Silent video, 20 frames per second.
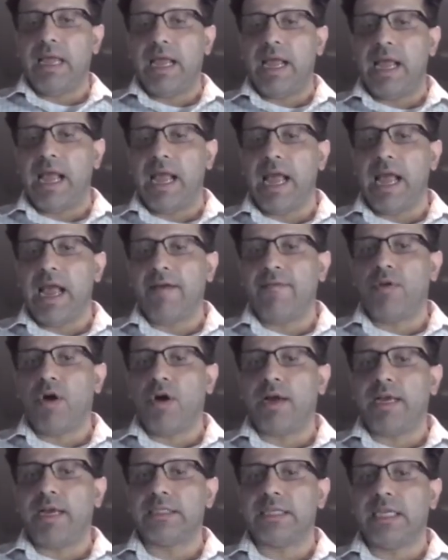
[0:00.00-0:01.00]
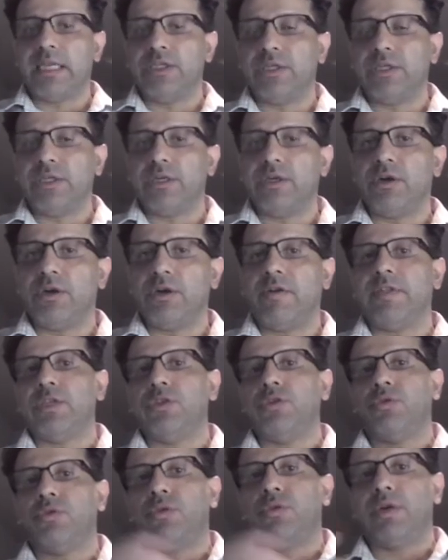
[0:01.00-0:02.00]
have lock escalation turned off, then
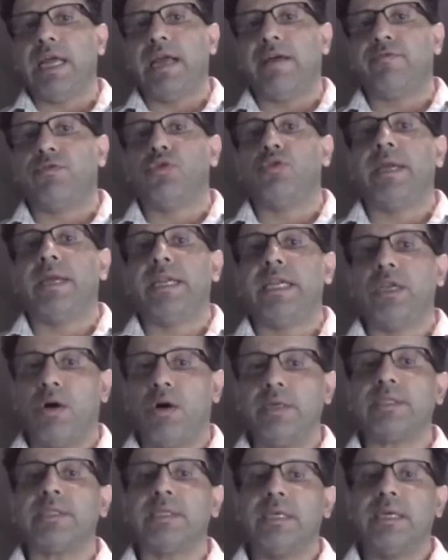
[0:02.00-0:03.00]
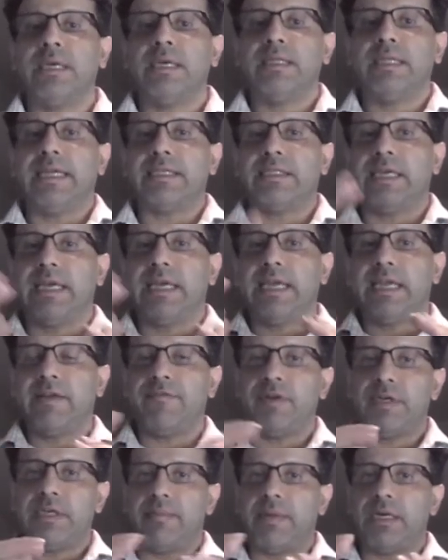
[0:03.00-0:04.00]
you could have too many locks. That's again a
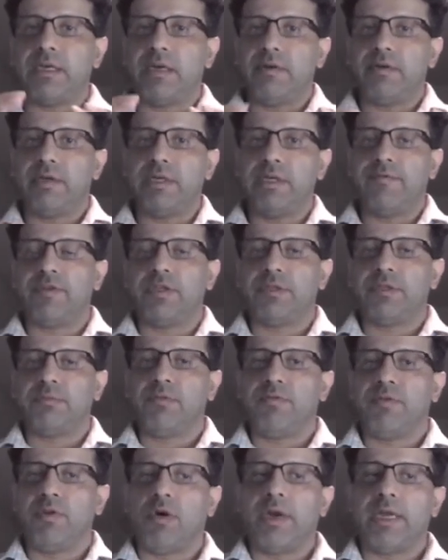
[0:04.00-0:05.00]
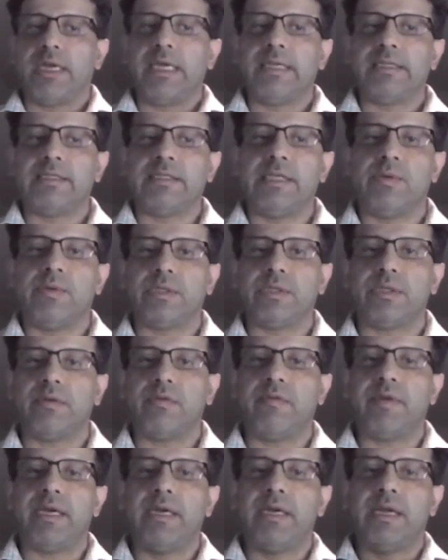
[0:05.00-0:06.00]
fundamental difference between Oracle and SQL Server,
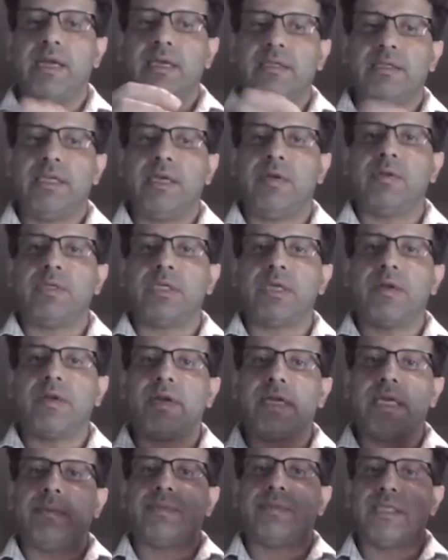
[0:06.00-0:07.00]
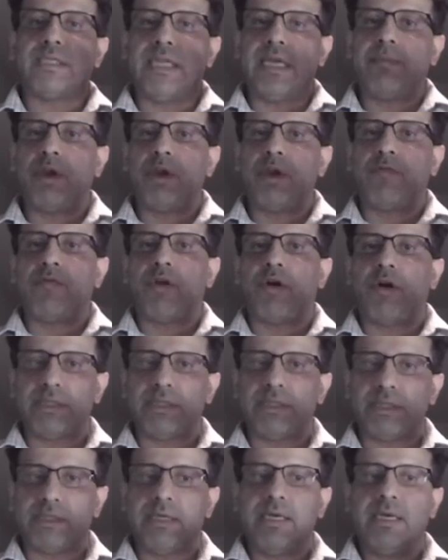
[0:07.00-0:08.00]
where SQL Server keeps a table of
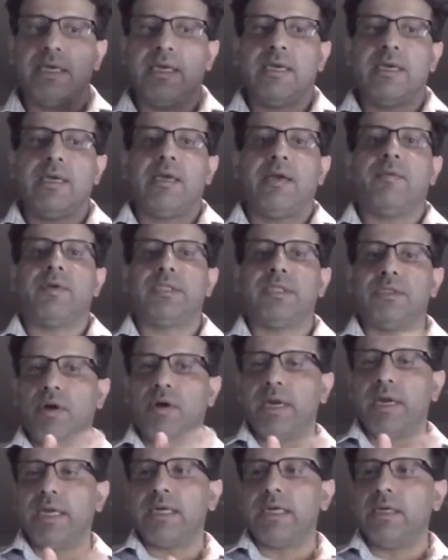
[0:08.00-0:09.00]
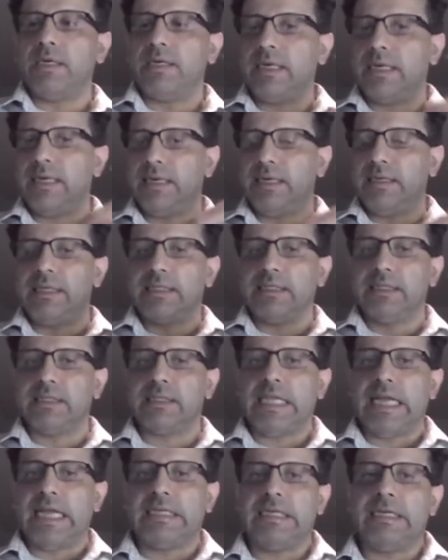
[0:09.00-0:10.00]
locks versus Oracle does it
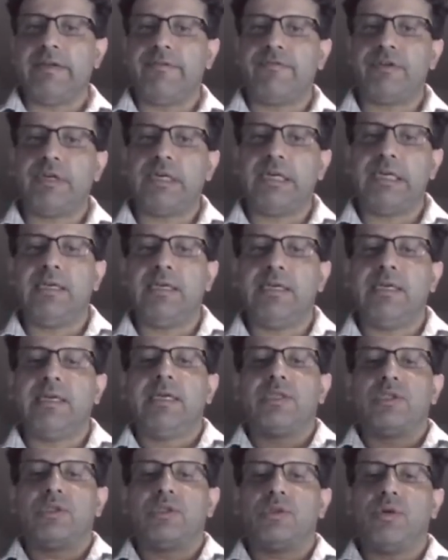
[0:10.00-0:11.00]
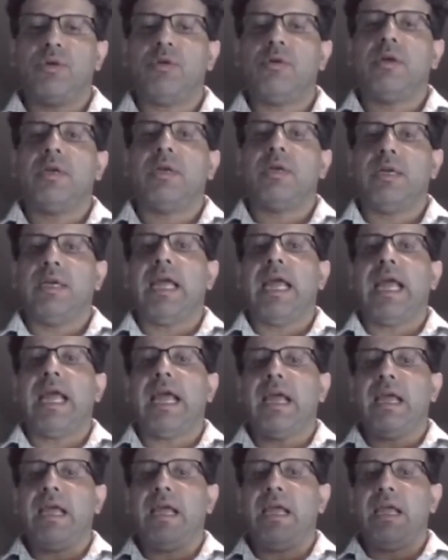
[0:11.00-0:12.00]
slightly differently. So
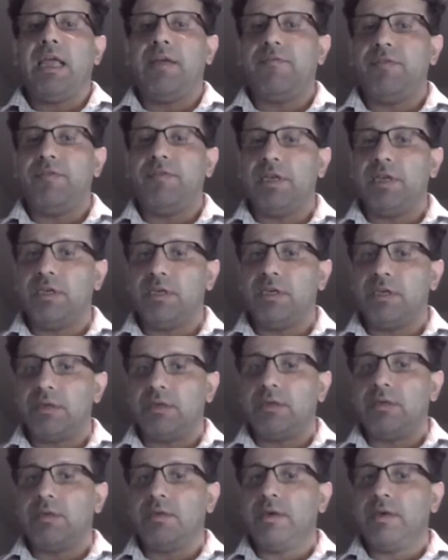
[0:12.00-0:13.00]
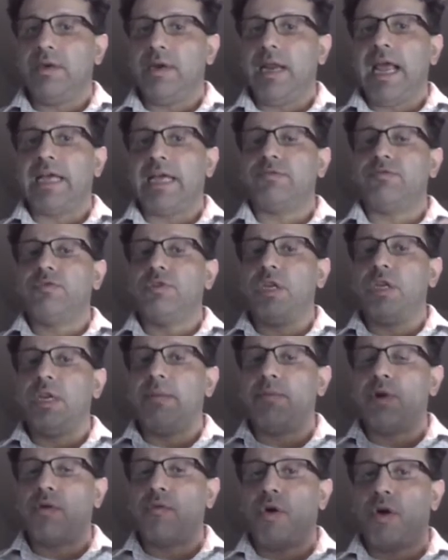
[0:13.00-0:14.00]
if we, as
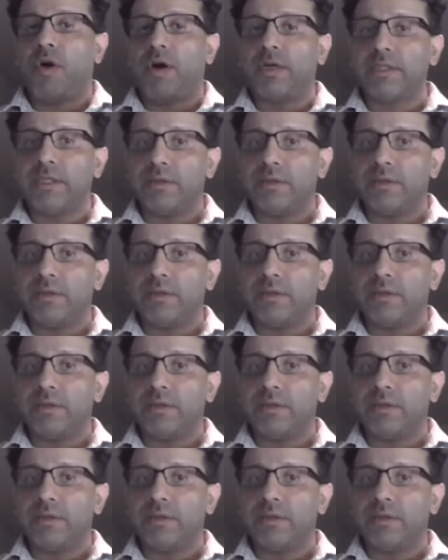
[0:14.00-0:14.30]
number of locks